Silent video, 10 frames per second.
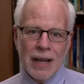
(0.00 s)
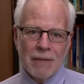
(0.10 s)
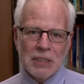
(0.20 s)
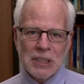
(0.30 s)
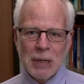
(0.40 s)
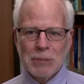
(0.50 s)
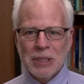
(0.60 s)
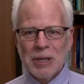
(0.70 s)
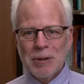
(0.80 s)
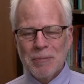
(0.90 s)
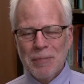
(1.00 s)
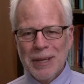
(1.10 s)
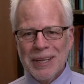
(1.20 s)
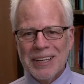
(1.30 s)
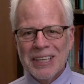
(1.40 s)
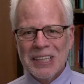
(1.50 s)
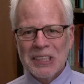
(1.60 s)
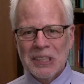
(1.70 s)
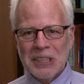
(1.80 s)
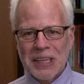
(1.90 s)
I have a Samsung
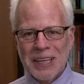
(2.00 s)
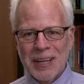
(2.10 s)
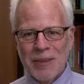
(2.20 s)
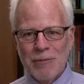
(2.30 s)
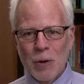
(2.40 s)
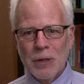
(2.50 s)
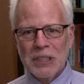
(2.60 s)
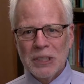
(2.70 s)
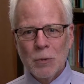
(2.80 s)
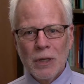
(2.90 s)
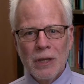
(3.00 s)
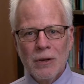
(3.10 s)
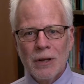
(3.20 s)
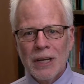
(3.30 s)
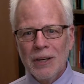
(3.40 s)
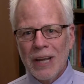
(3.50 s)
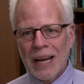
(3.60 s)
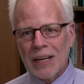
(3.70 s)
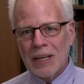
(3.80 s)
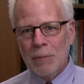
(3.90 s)
because the phone is equally good
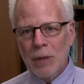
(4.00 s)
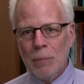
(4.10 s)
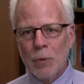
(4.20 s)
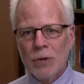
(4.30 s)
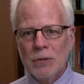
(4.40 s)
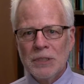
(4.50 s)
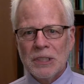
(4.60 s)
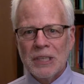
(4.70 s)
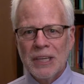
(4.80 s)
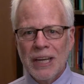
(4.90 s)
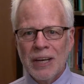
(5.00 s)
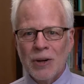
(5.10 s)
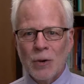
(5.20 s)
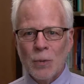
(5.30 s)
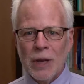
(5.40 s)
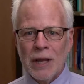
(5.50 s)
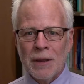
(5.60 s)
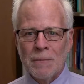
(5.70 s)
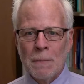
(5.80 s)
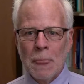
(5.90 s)
and it can be produced in
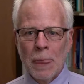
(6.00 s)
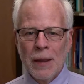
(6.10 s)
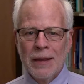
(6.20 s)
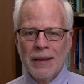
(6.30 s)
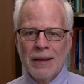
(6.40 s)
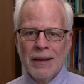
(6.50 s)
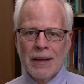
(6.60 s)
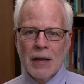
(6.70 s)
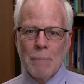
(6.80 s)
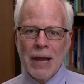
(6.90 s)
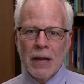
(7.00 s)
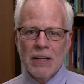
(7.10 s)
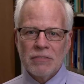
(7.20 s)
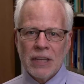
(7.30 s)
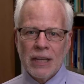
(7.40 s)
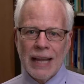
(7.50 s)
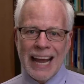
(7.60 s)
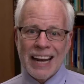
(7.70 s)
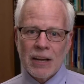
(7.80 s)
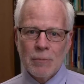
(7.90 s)
Korea competitively
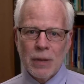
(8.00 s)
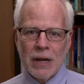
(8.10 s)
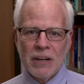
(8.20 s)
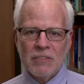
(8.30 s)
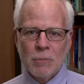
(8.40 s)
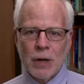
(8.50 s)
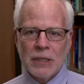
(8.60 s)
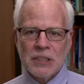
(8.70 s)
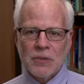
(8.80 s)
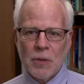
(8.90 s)
at a competitive price.